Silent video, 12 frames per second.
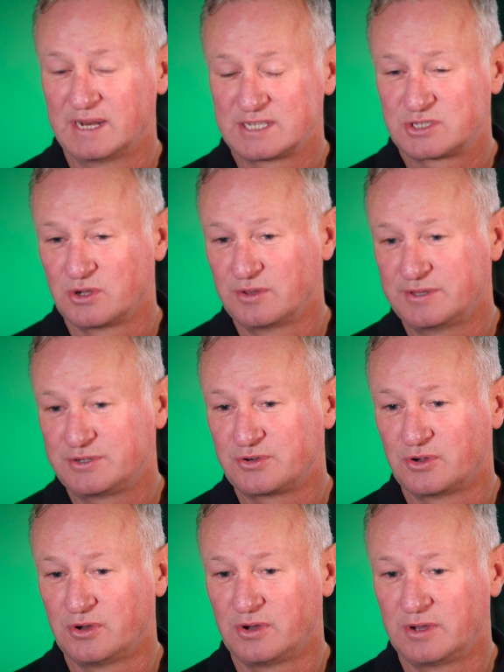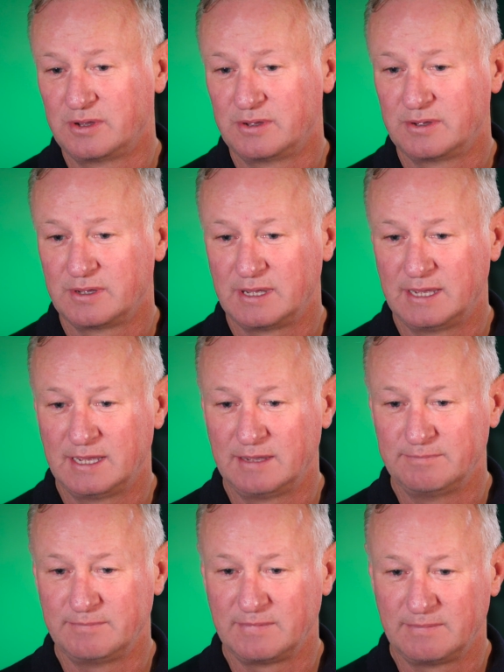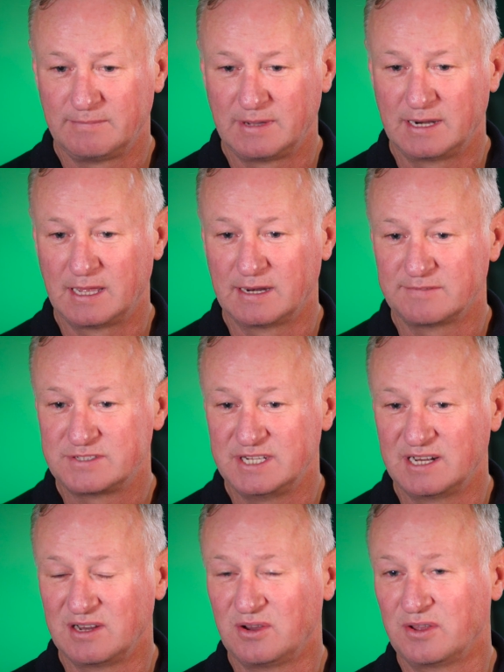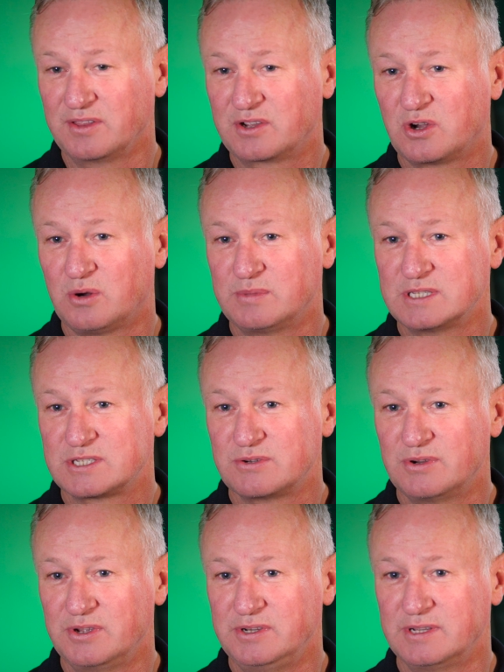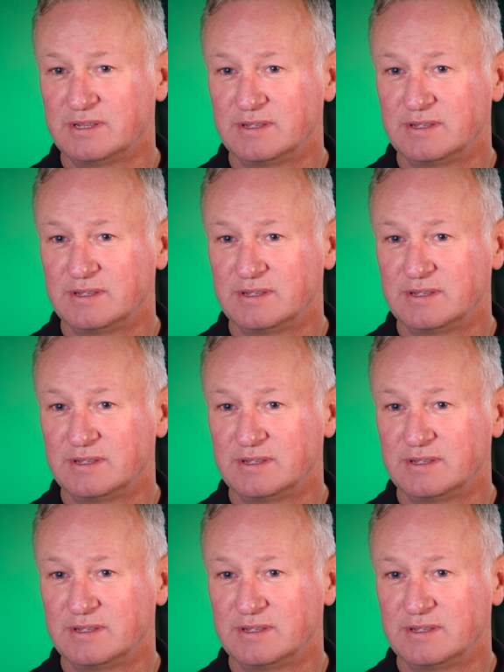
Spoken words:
I saw the draw, and I've seen a lot of the comments around it,